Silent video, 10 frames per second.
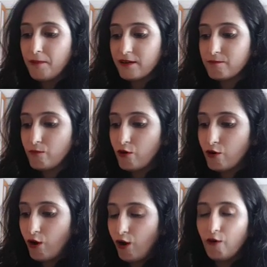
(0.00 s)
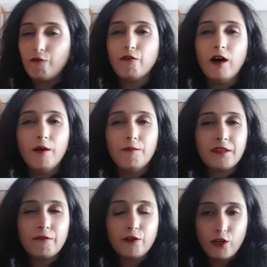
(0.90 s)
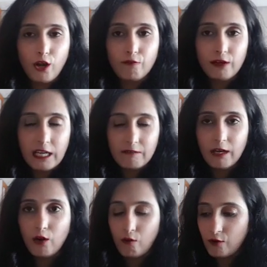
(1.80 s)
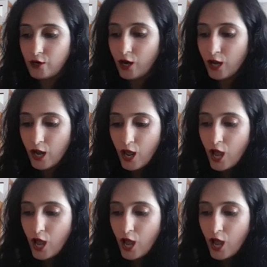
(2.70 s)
bit more of if you're not feeling well overall.